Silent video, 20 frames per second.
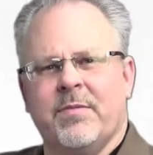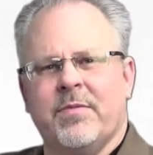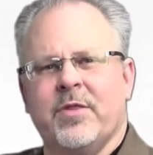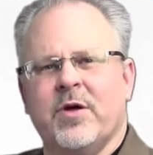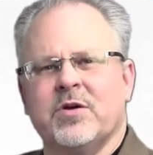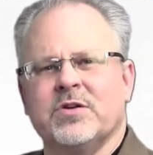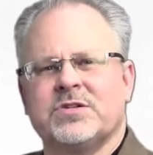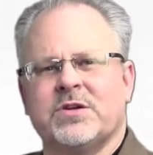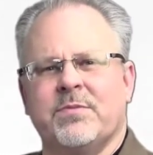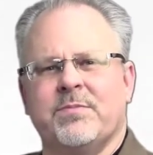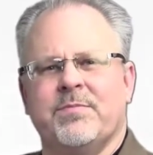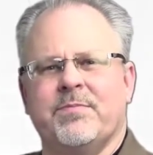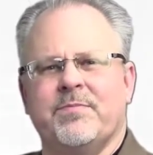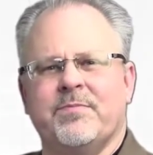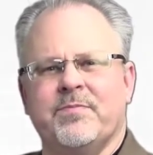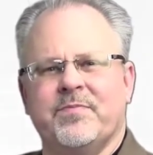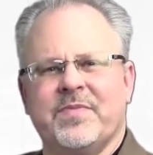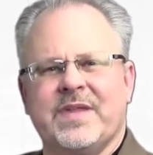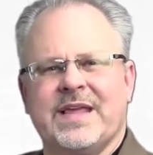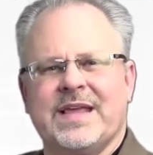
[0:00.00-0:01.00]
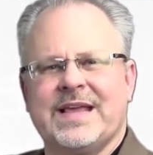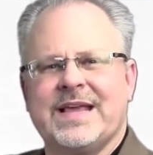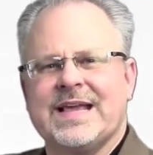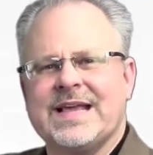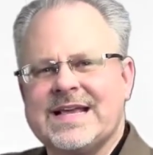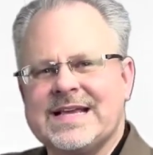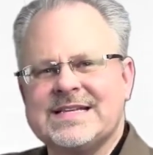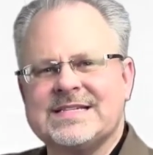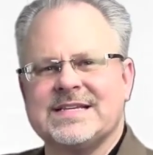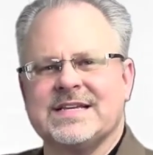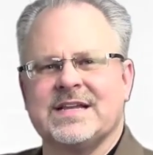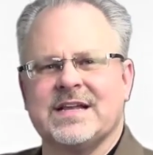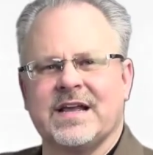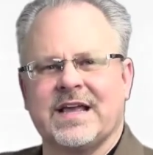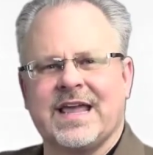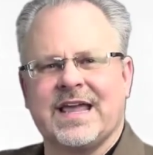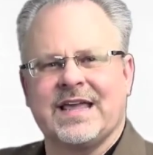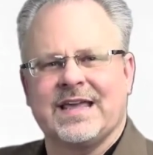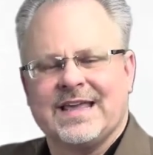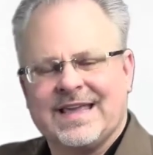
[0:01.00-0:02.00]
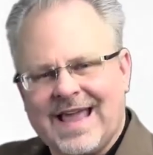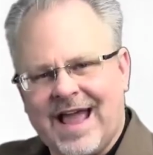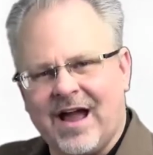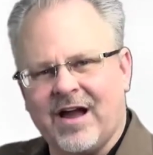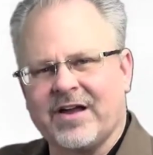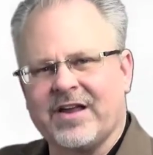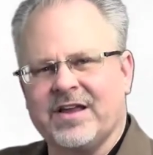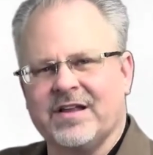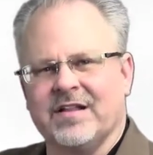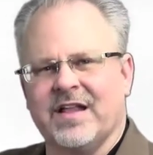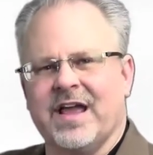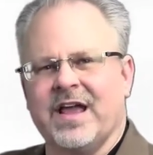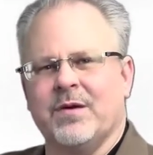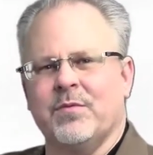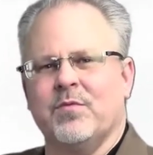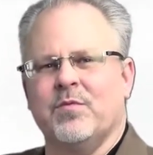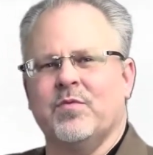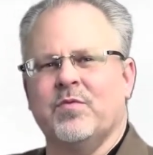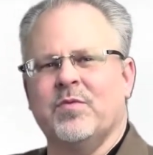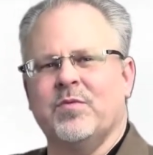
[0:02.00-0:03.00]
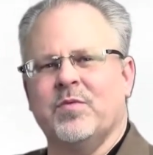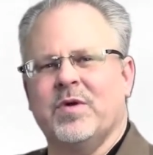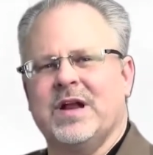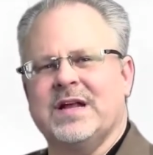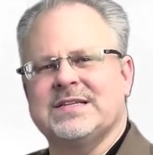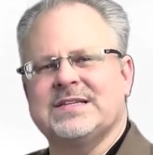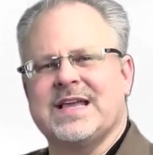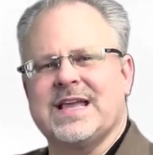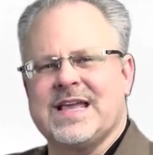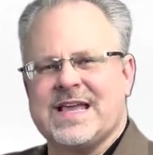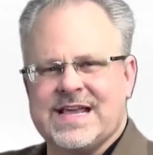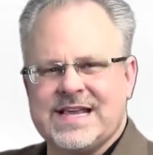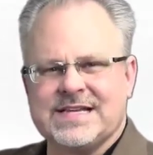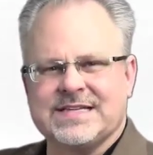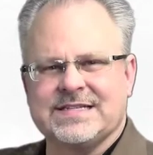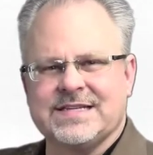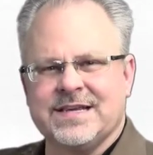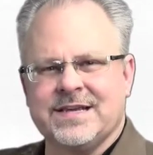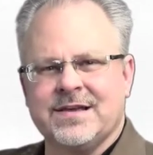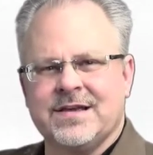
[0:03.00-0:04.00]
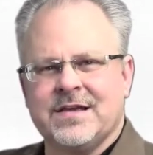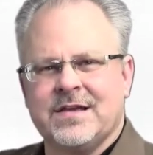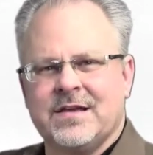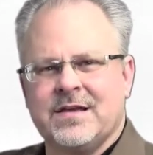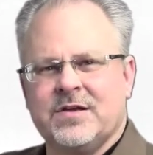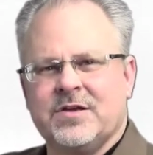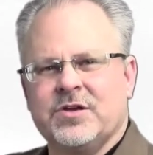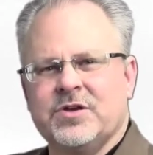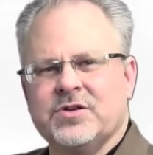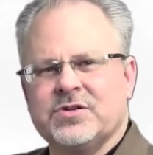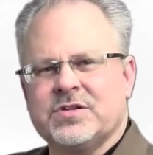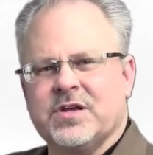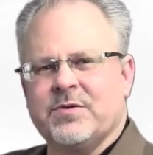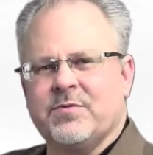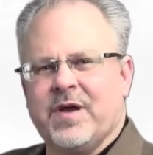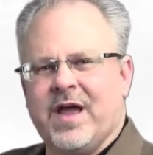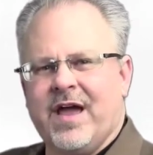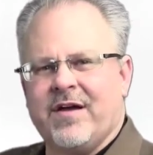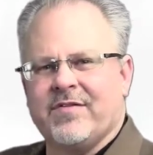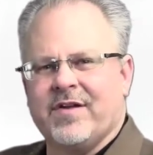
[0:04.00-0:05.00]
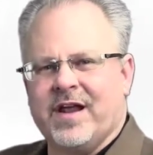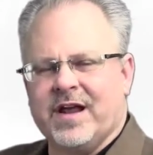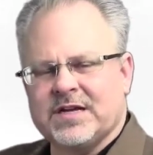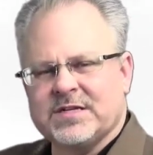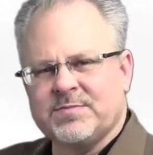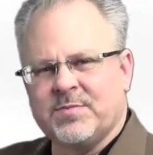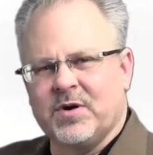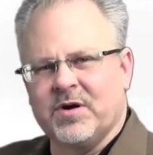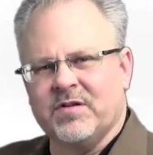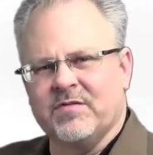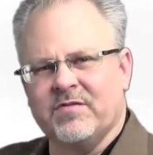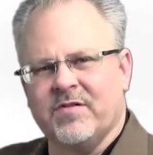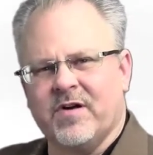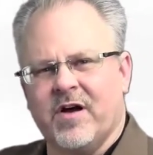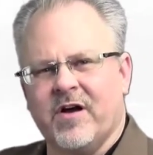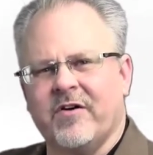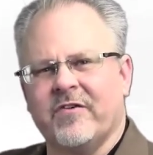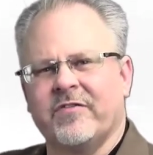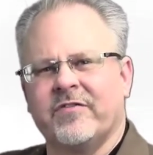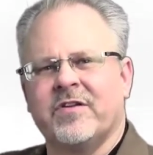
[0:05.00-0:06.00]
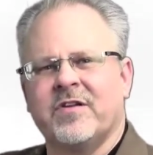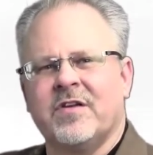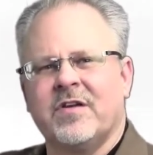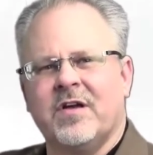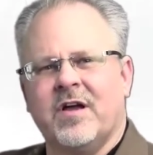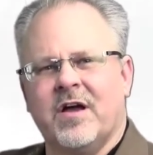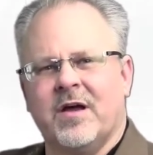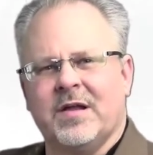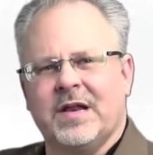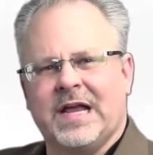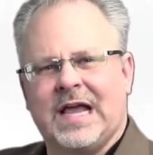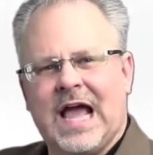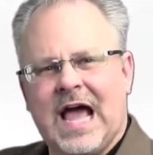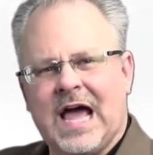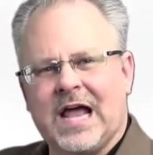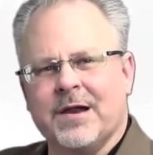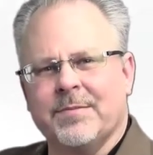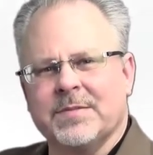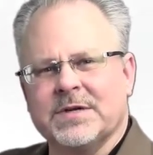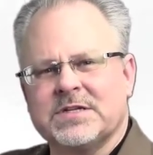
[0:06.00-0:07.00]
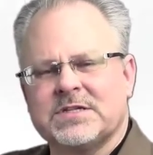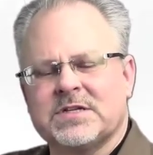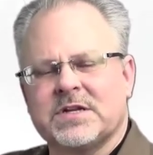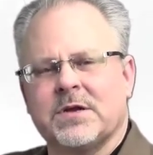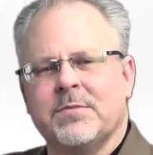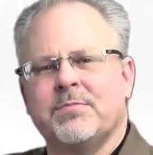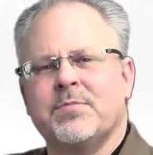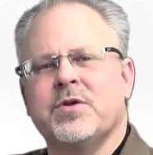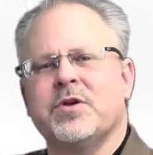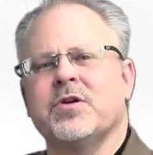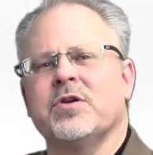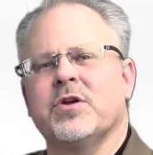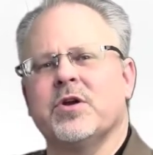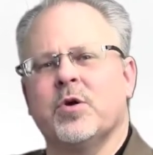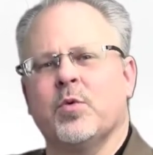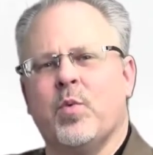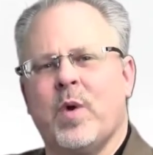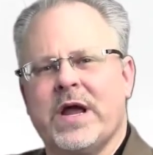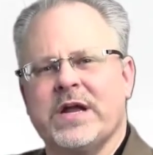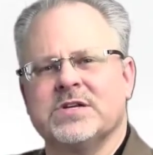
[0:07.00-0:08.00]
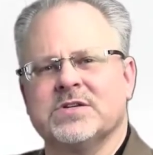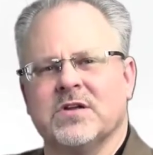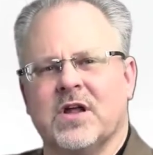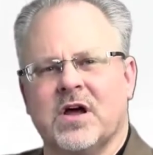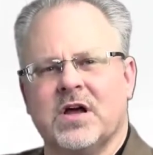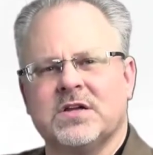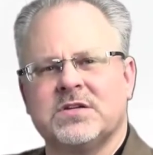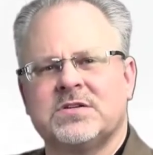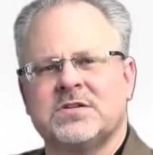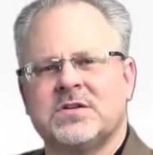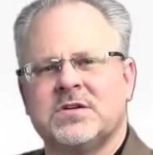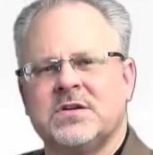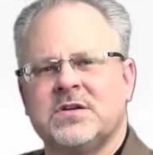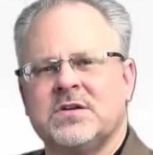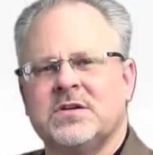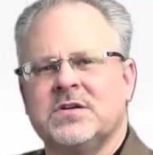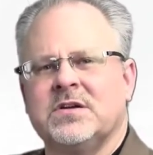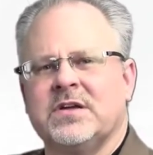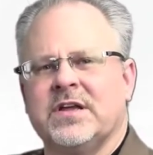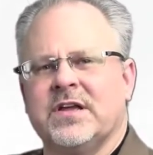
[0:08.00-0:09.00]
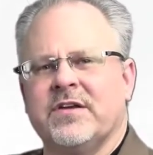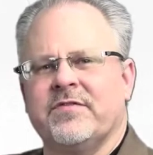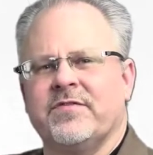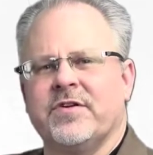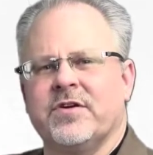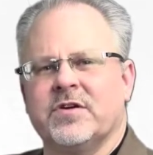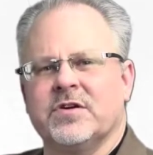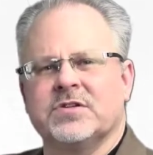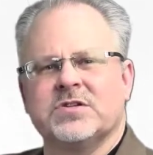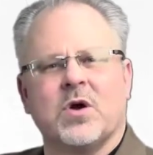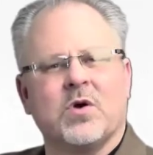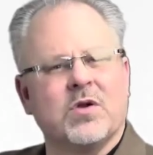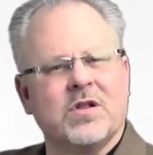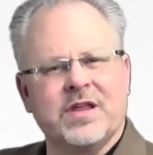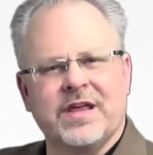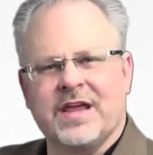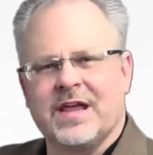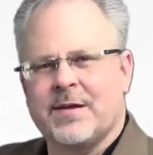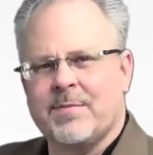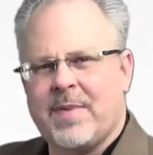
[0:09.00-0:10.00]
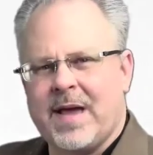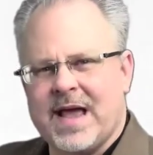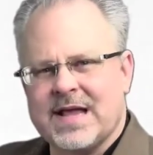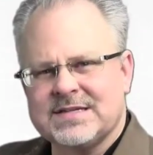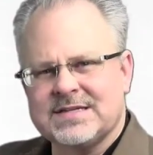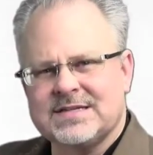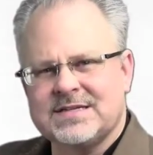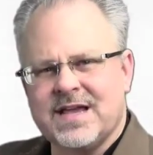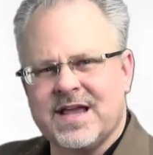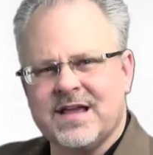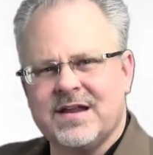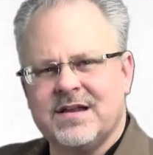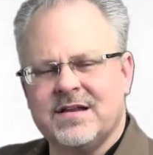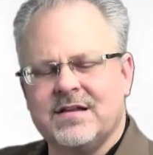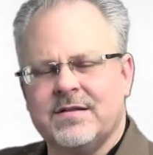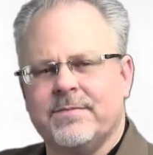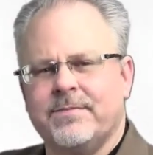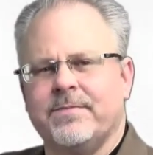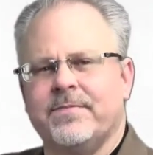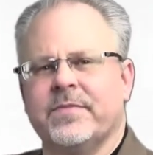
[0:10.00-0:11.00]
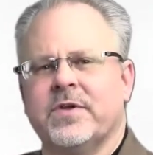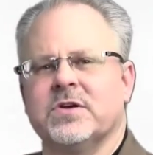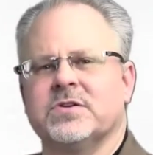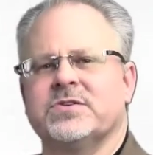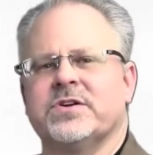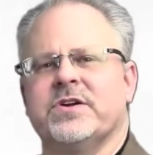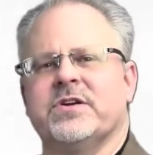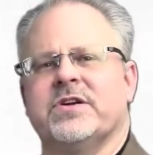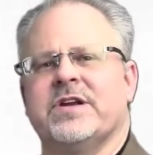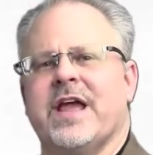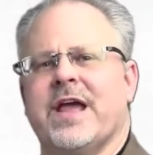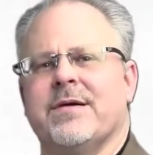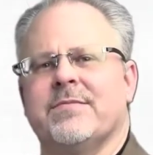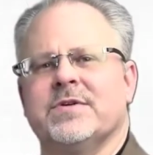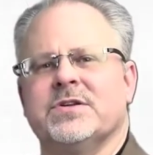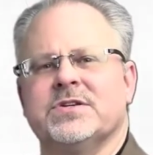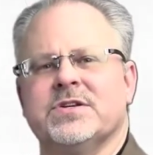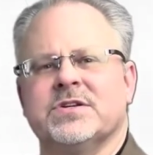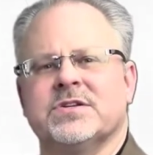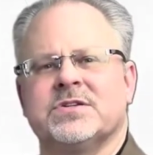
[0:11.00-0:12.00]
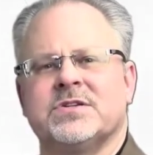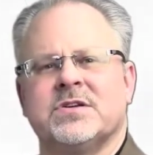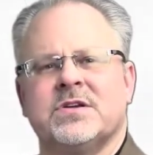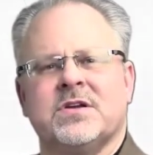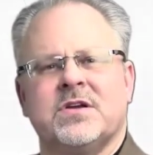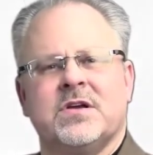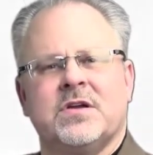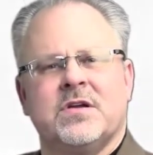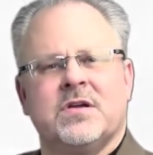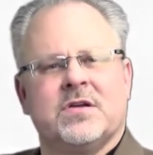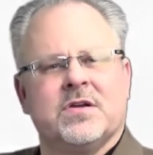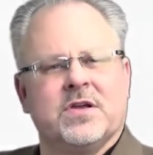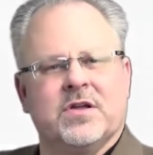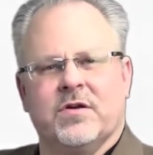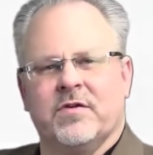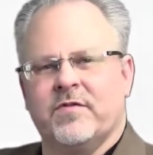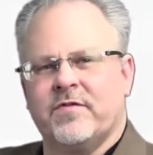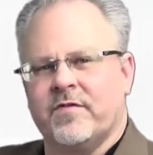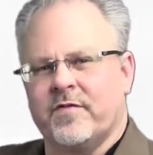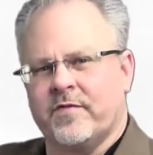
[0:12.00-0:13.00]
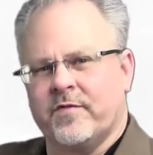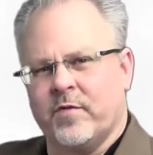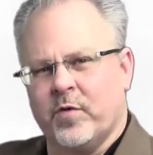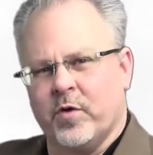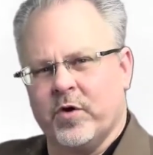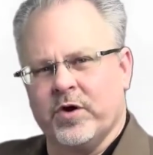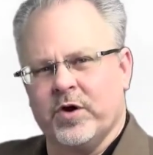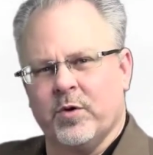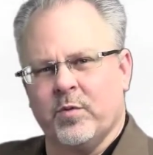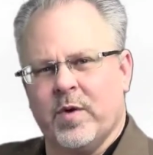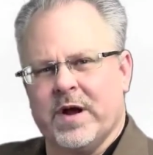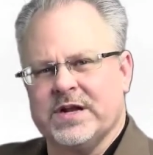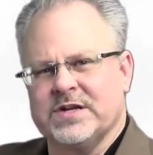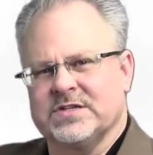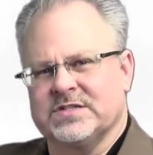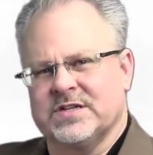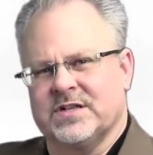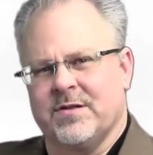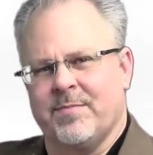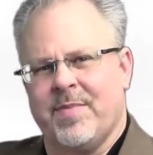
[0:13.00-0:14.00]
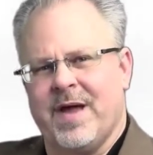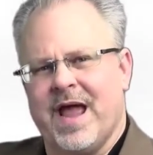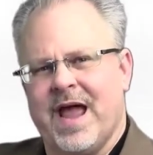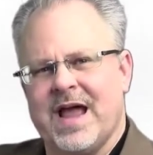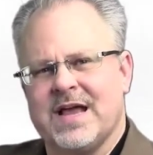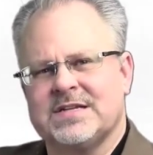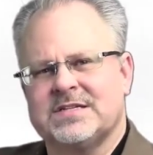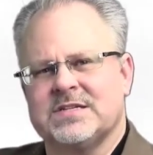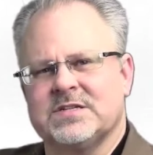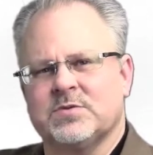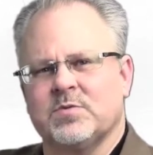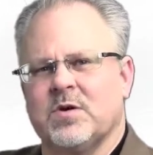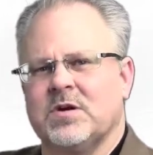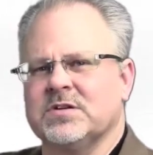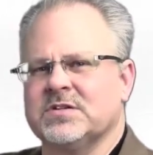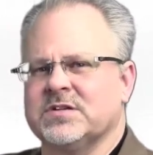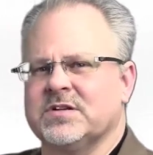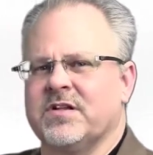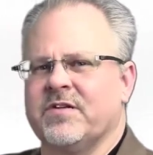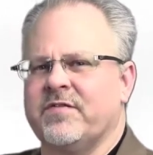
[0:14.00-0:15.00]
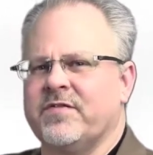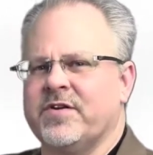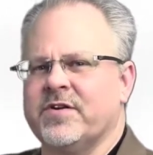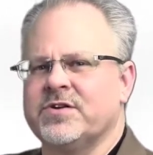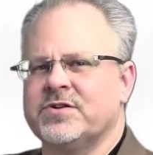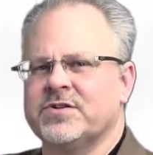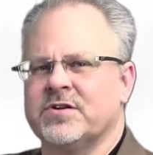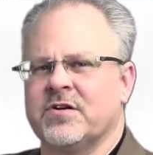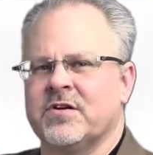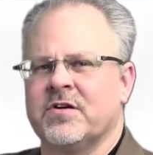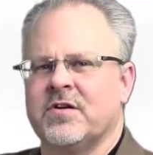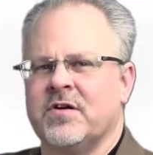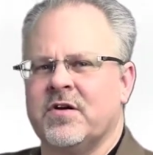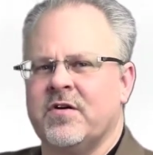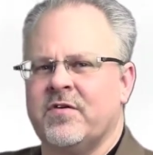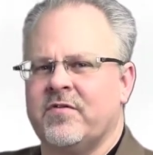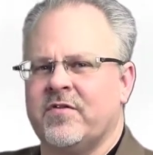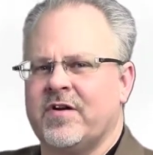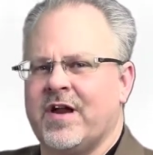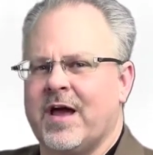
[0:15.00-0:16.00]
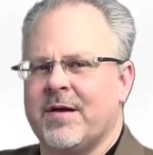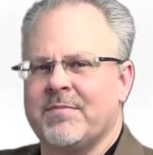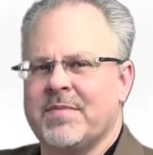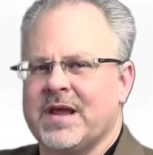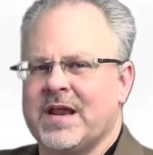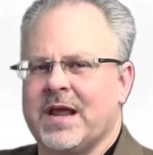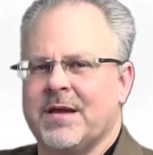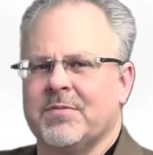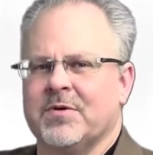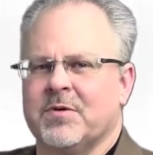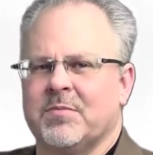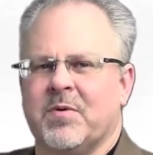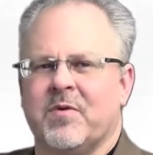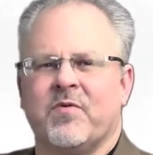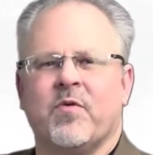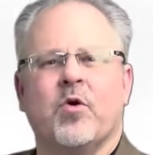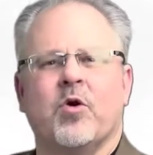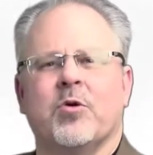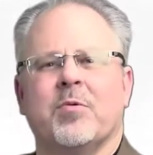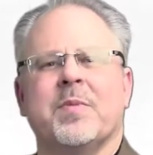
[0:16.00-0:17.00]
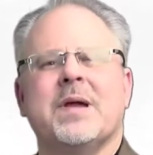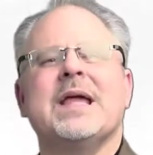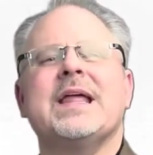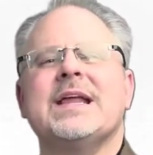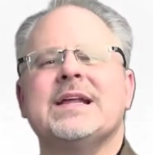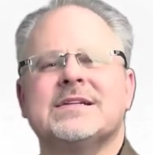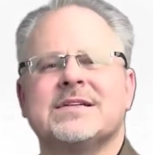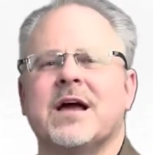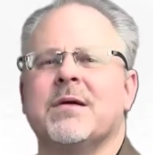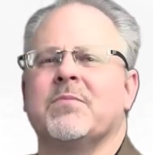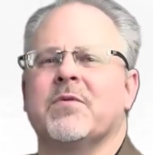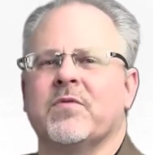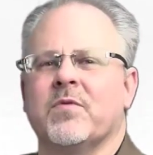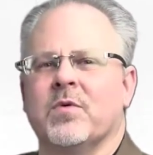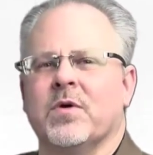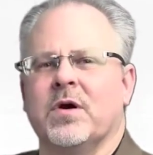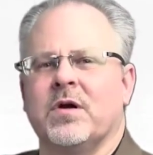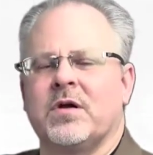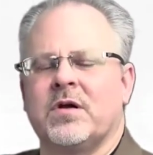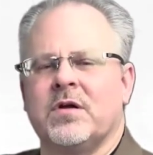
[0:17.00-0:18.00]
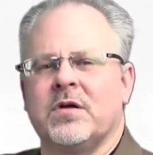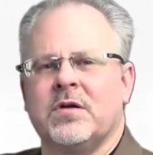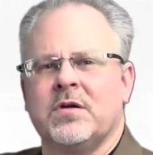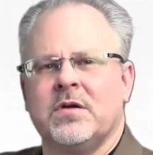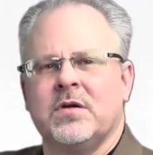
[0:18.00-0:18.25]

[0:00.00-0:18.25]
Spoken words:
Those are easy to calculate. When I say easy, usually we have an expert involved, an economist, to compute your wage loss. If you're totally incapacitated, those are your damages, for your wages in the past as well as in the future for not being able to perform any type of work.